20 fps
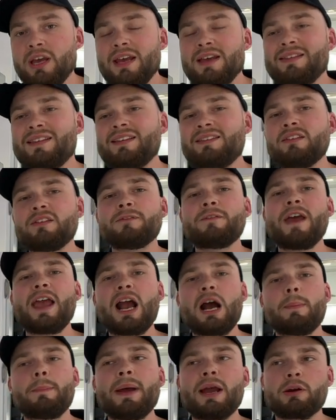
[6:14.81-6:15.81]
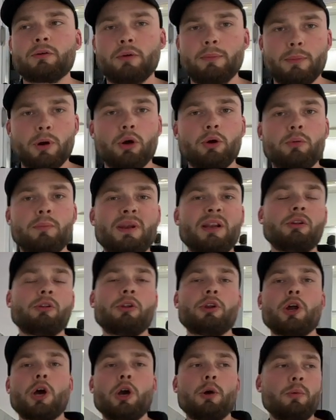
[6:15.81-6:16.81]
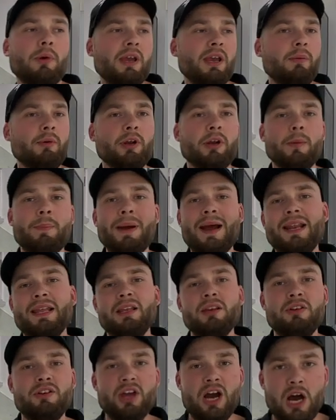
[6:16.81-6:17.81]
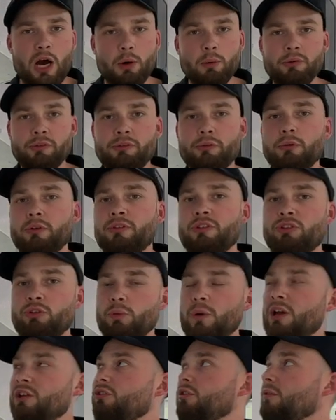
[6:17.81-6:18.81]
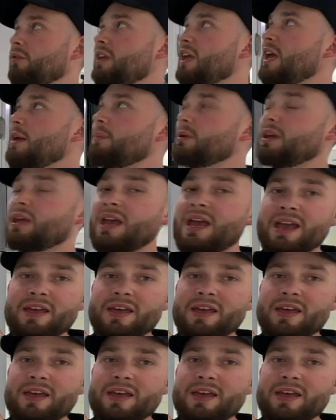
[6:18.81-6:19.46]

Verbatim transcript: This is for outback remote, middle of nowhere. We're going to paddock in Darwin sort of situation of camping.